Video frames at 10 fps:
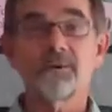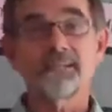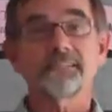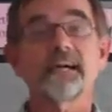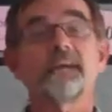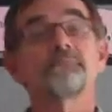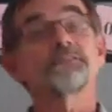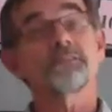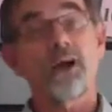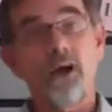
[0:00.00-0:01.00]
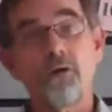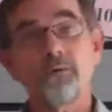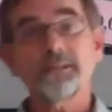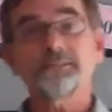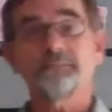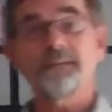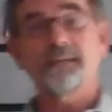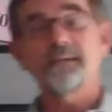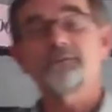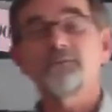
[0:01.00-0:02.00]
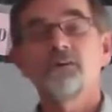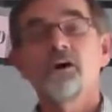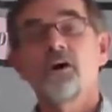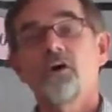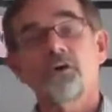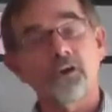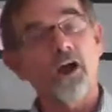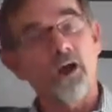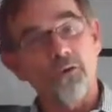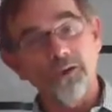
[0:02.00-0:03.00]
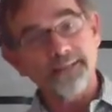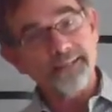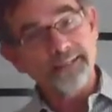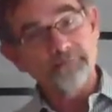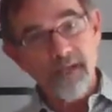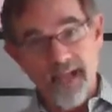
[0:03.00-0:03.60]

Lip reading: and right side must always be equal or always in